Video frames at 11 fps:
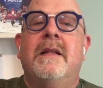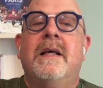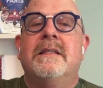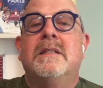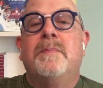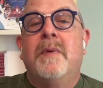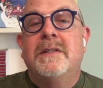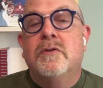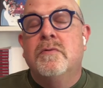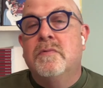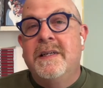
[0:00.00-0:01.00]
There's
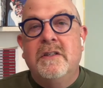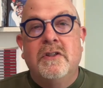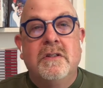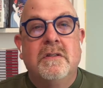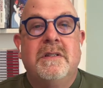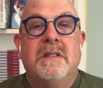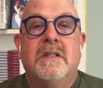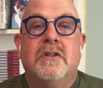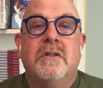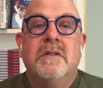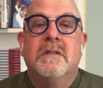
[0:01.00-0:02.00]
special regional
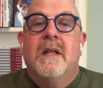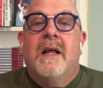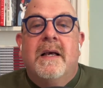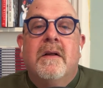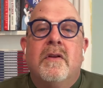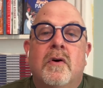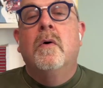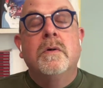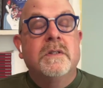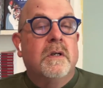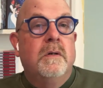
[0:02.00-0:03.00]
dishes like the
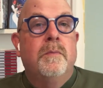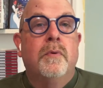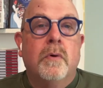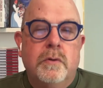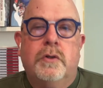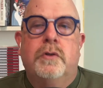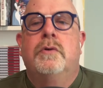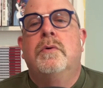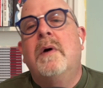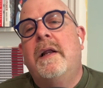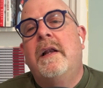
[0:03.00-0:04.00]
Corsican
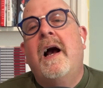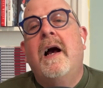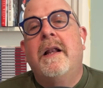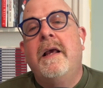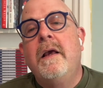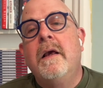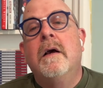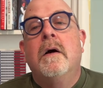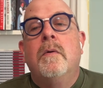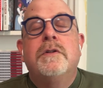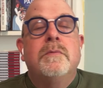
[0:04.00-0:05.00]
brochu and honey,
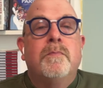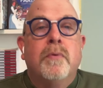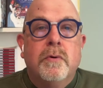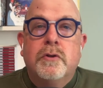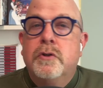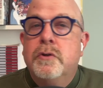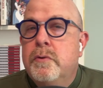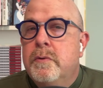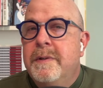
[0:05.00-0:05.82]
which brochu